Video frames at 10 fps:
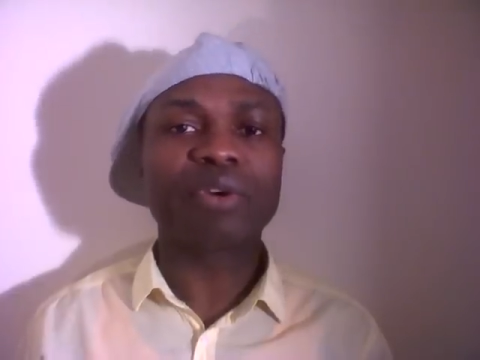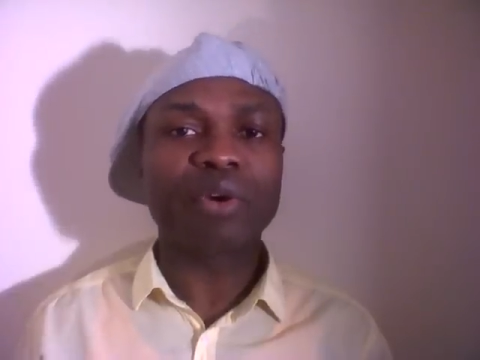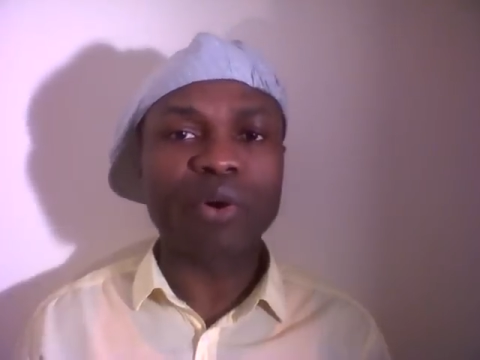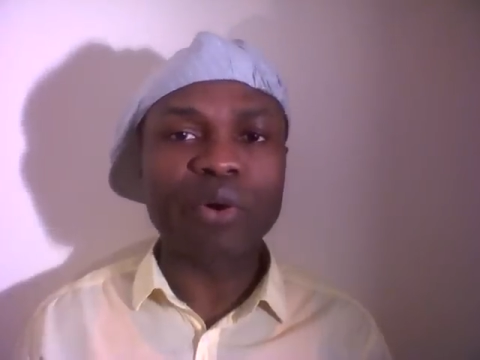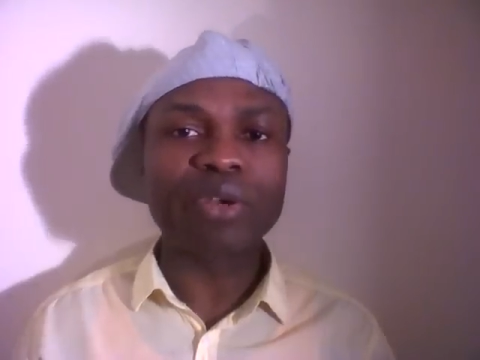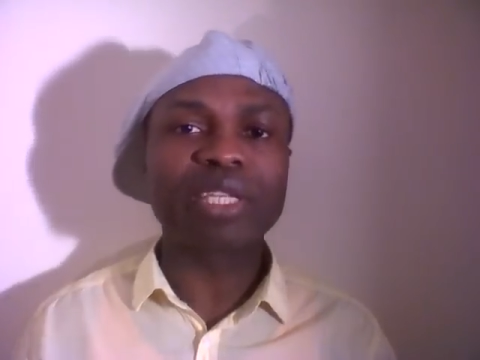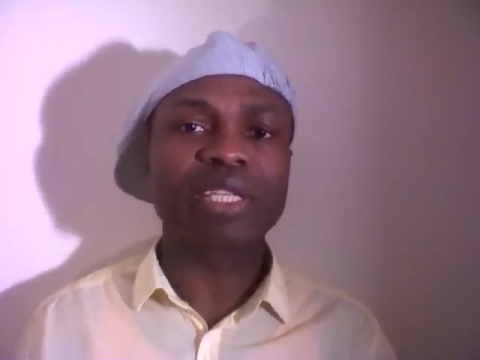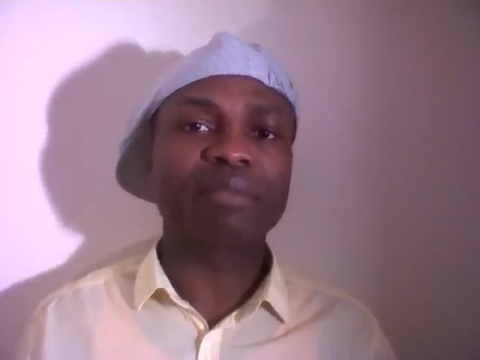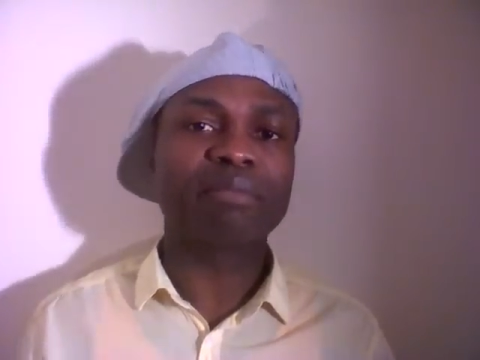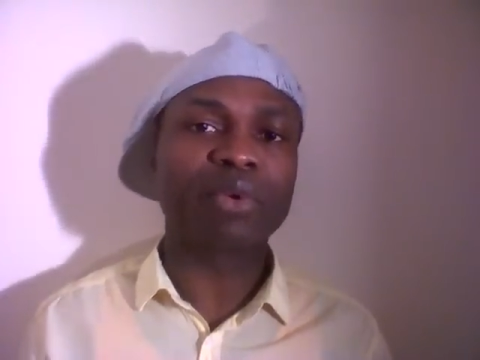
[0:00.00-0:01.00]
all
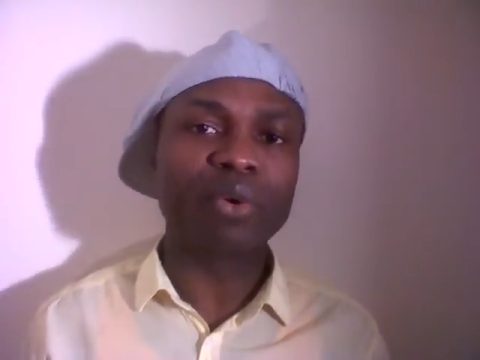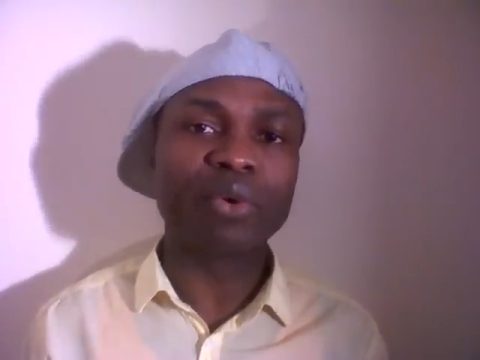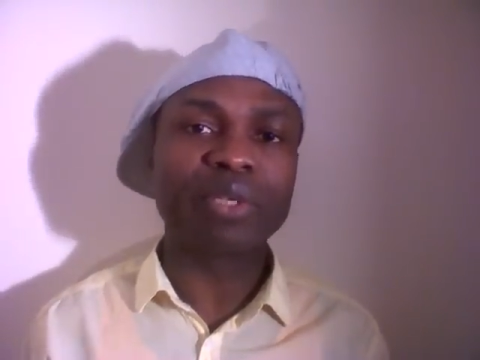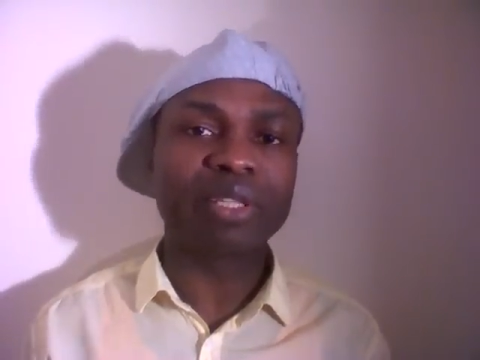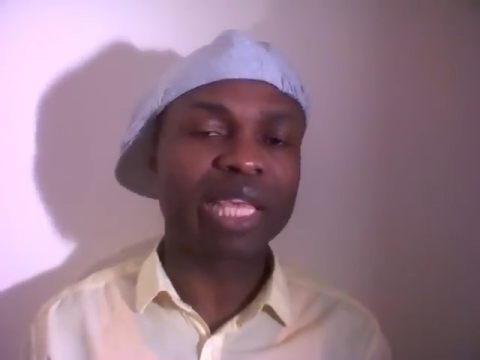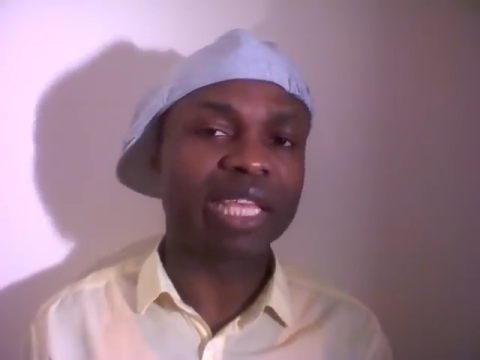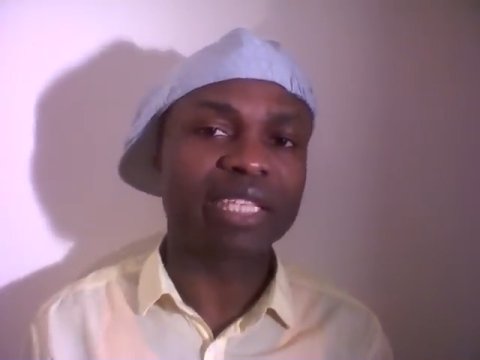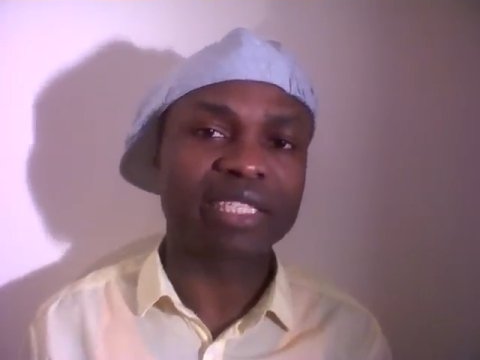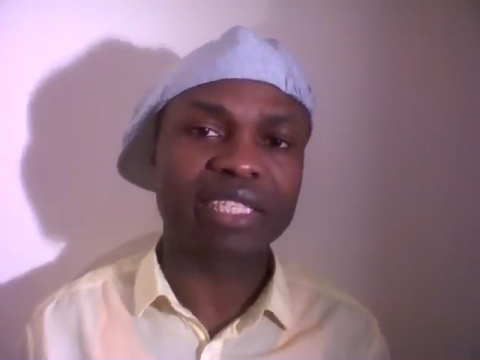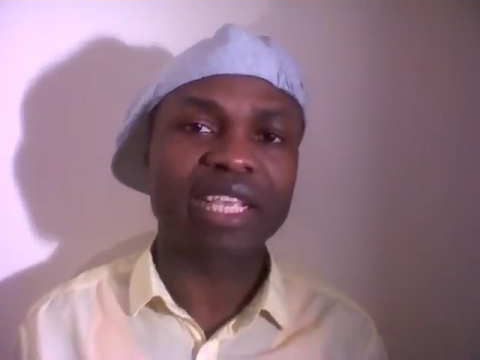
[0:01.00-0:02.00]
the good
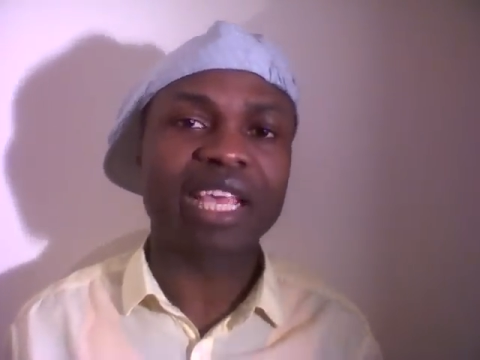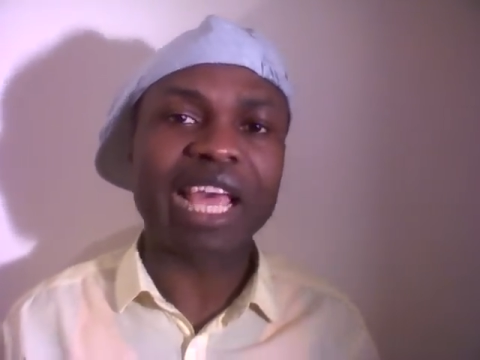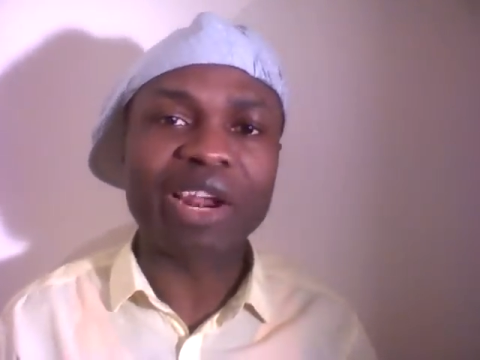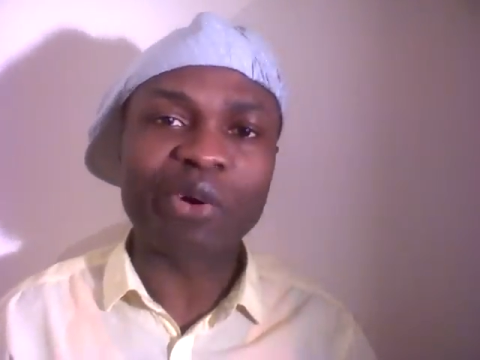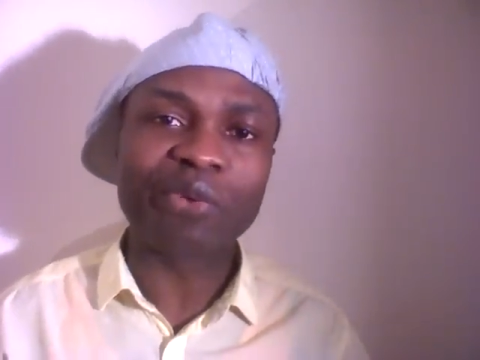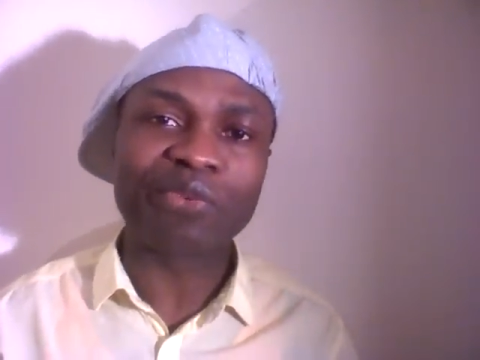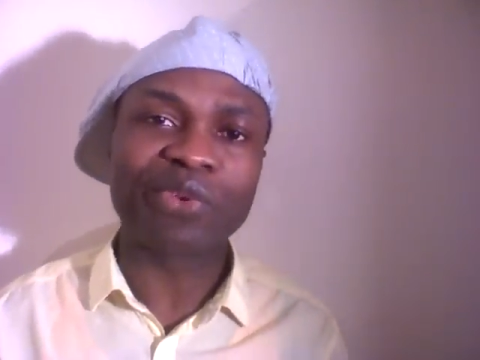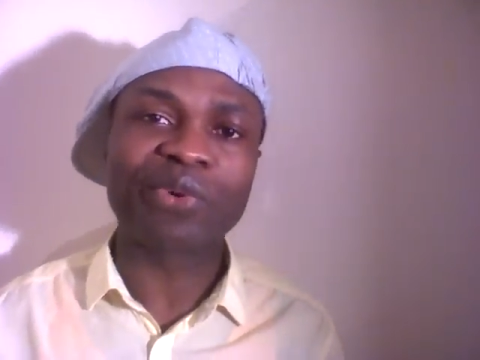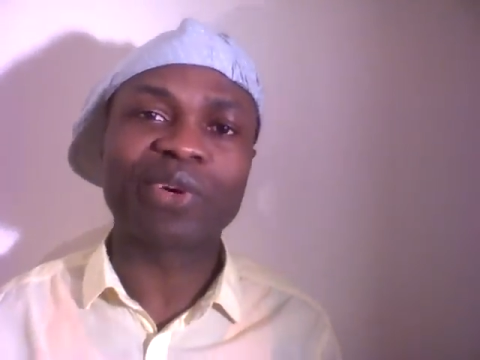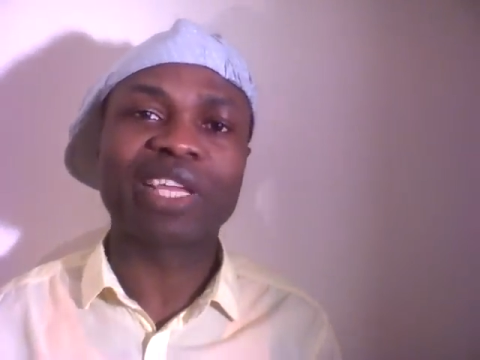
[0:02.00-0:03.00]
things, I love
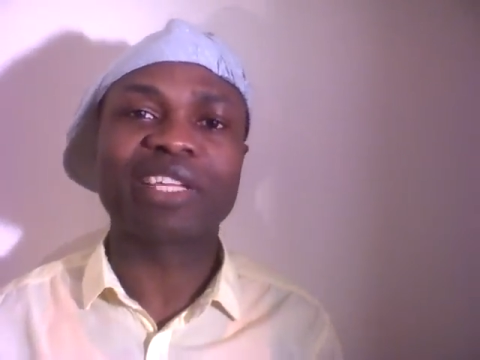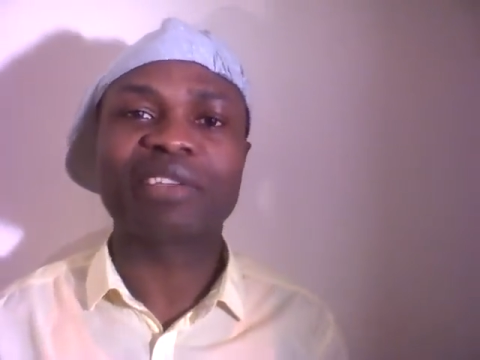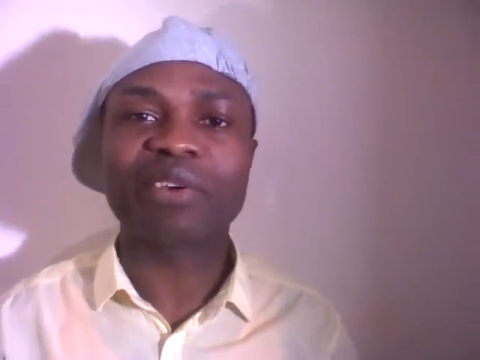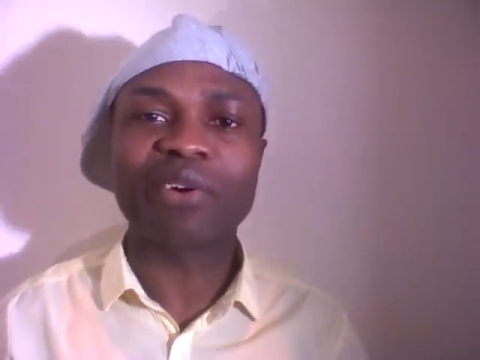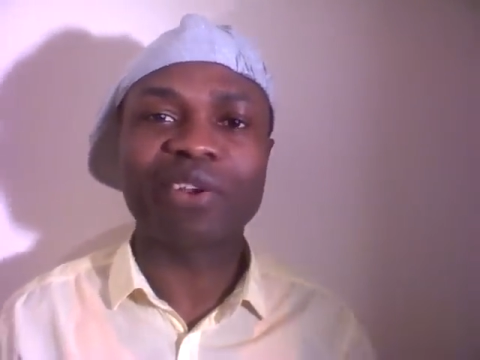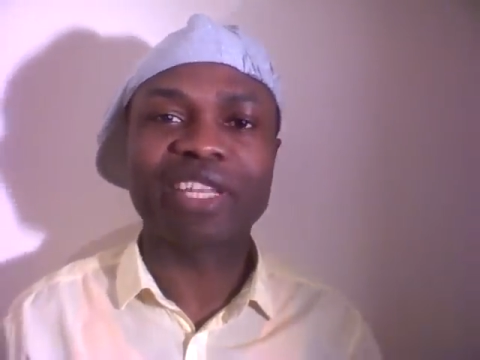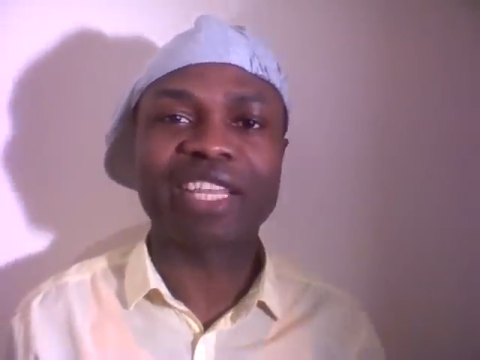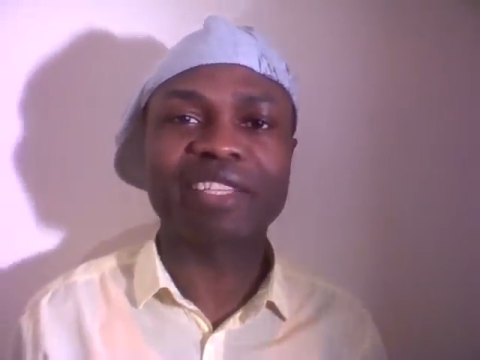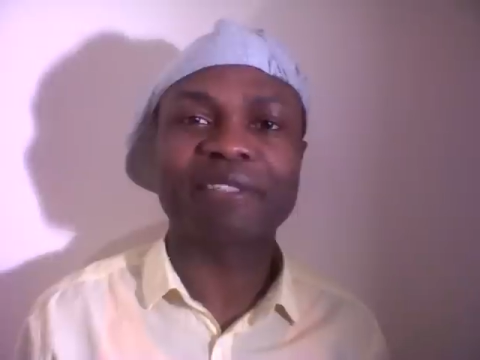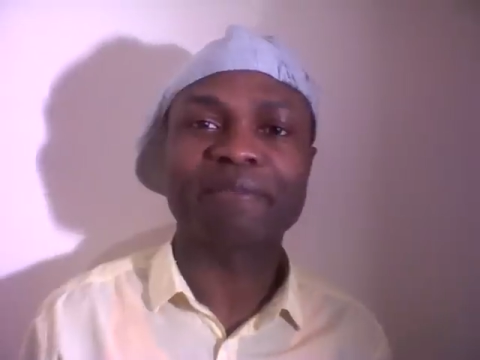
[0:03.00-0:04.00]
you and all that.